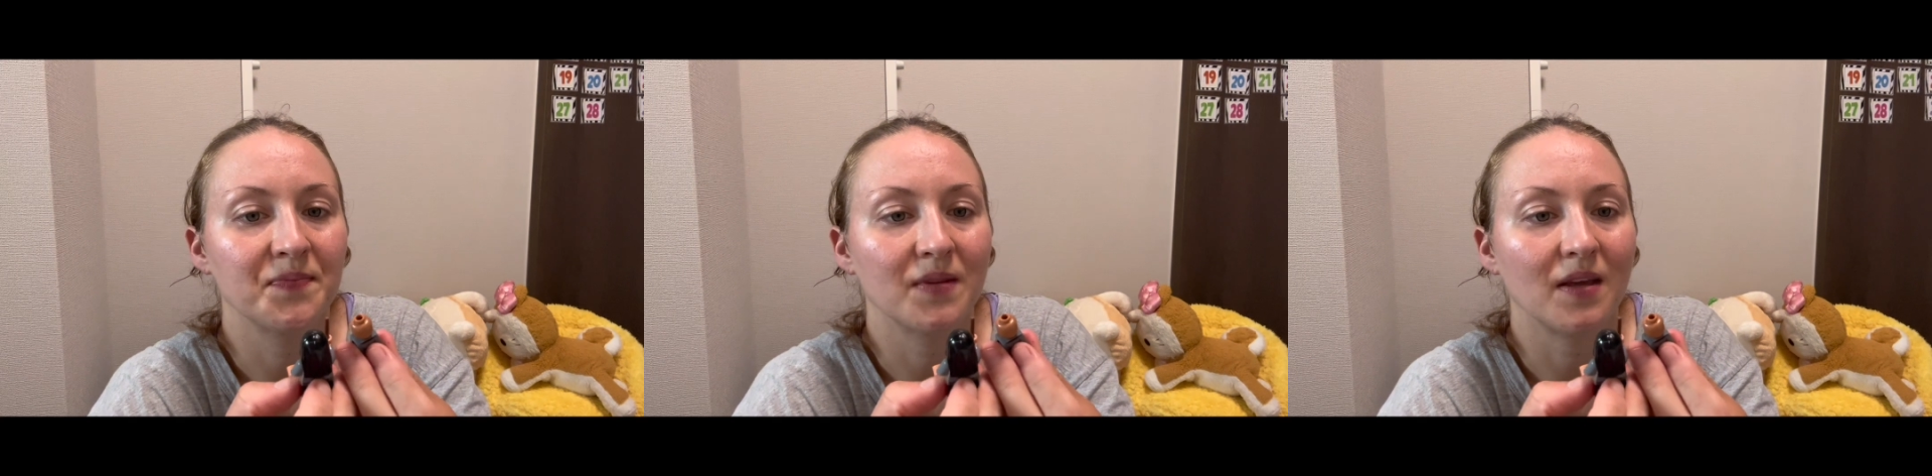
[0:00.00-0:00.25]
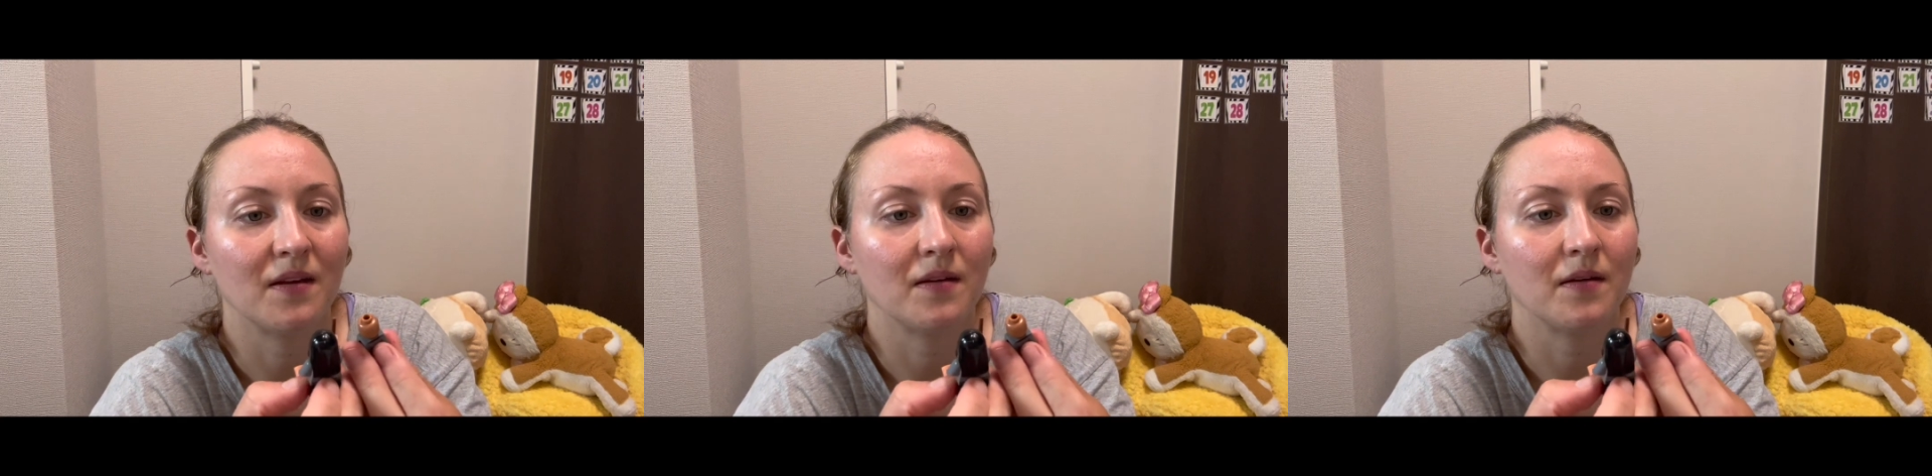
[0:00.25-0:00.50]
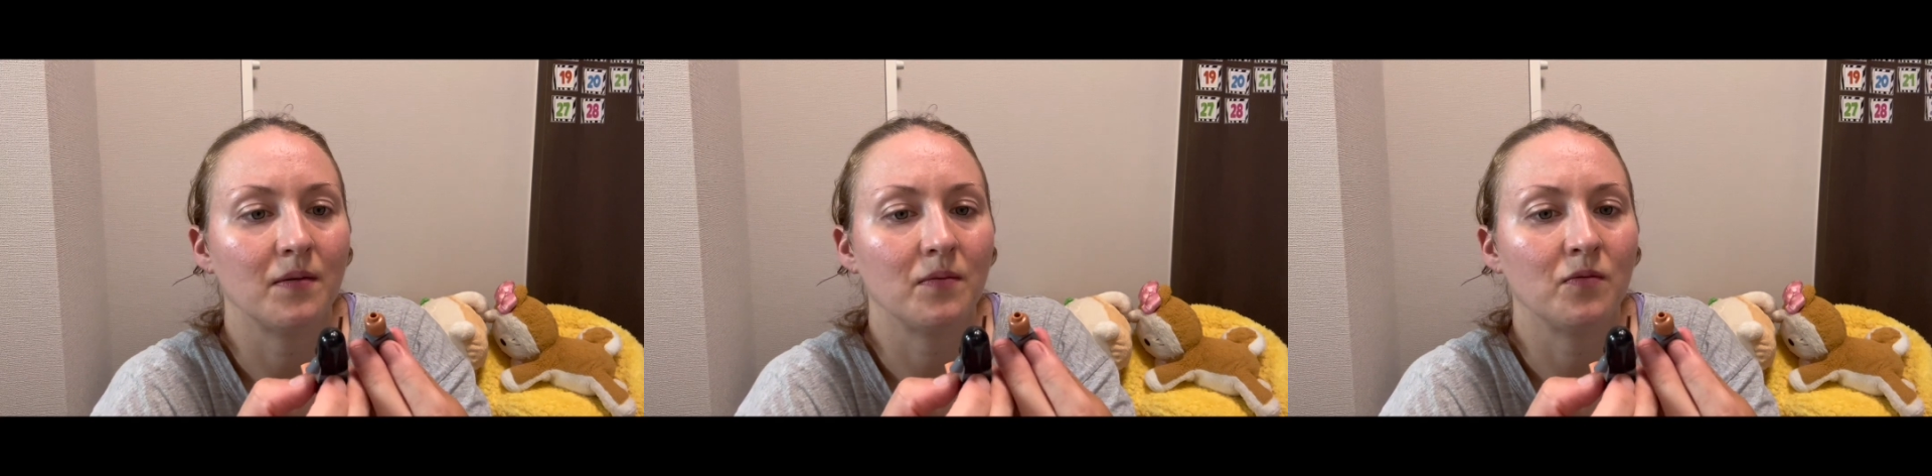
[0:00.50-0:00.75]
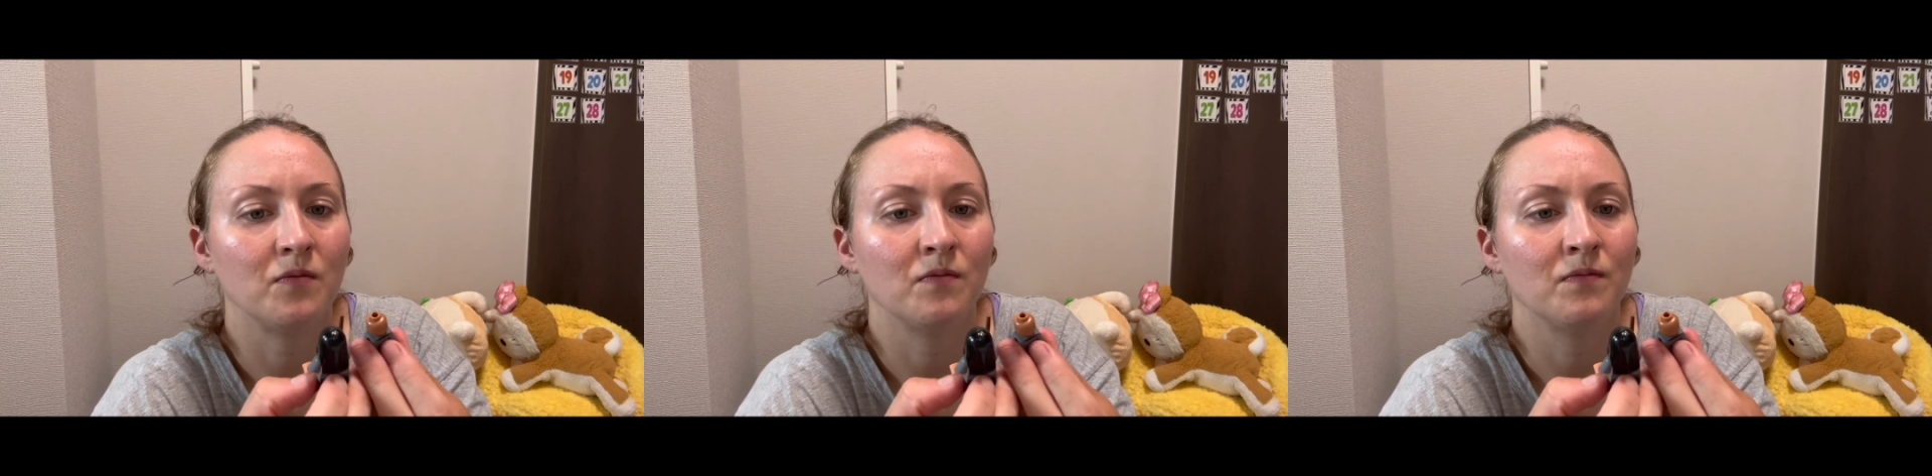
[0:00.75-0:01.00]

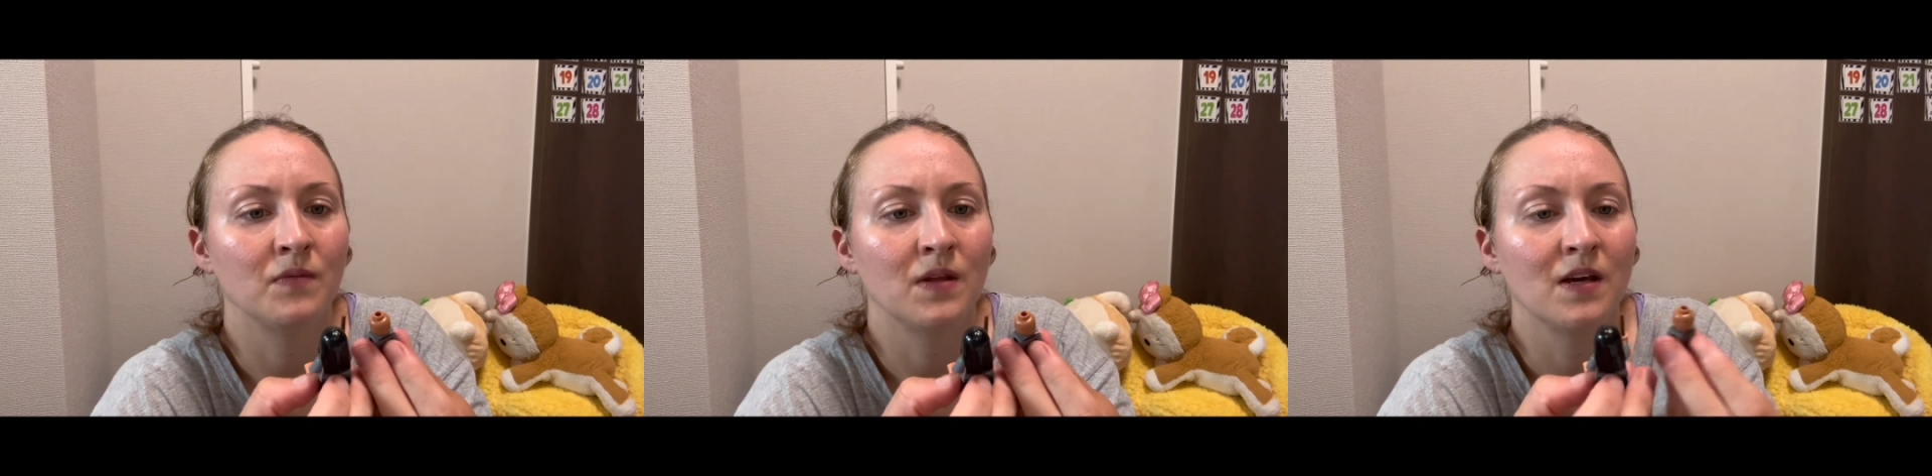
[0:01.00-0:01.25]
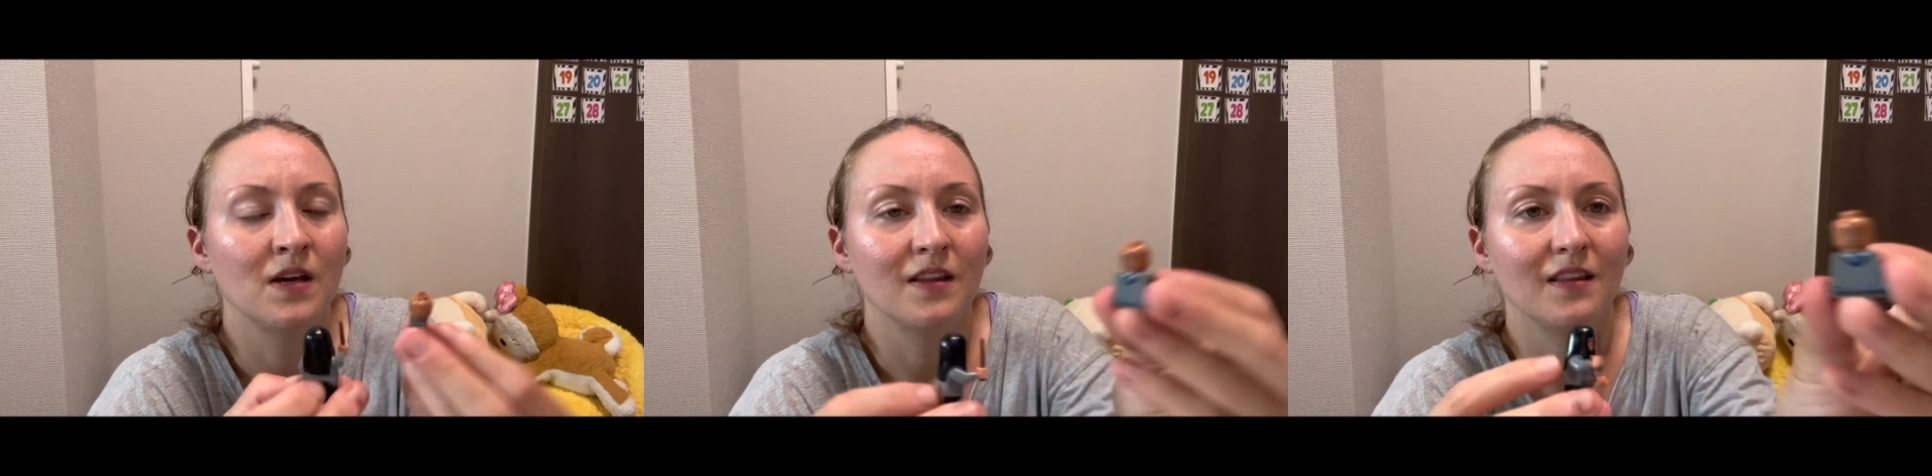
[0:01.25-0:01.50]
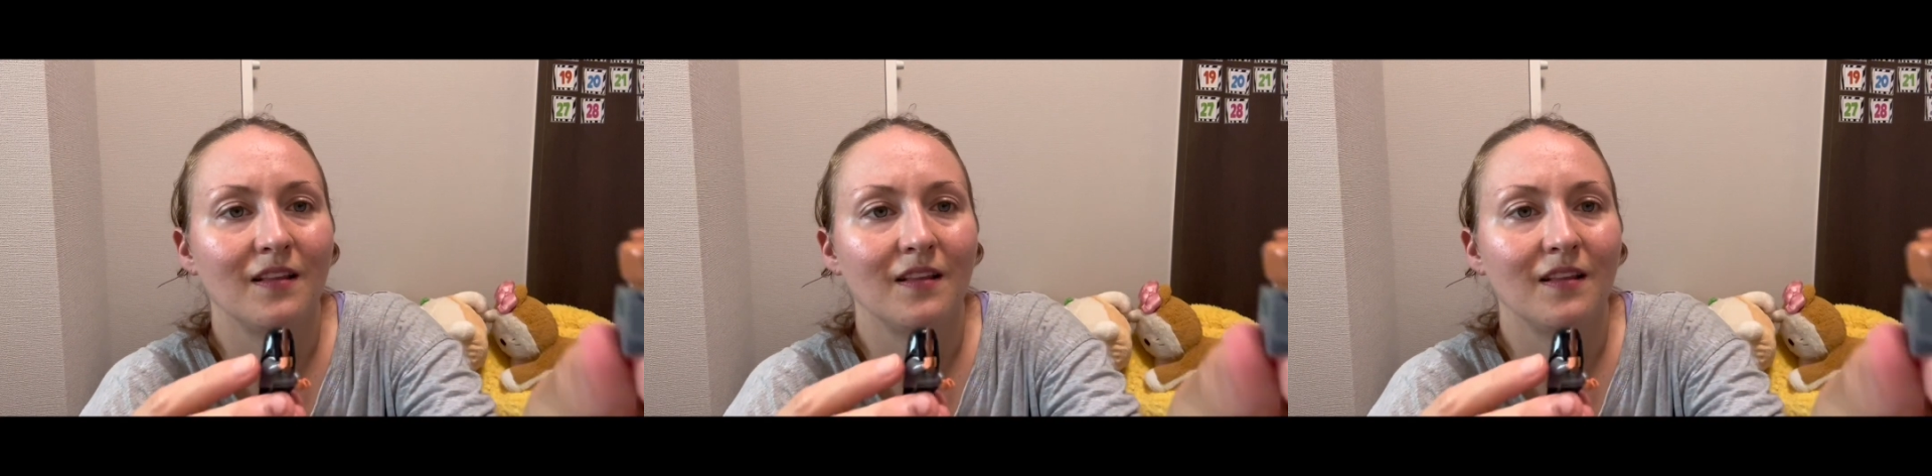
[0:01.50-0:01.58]
the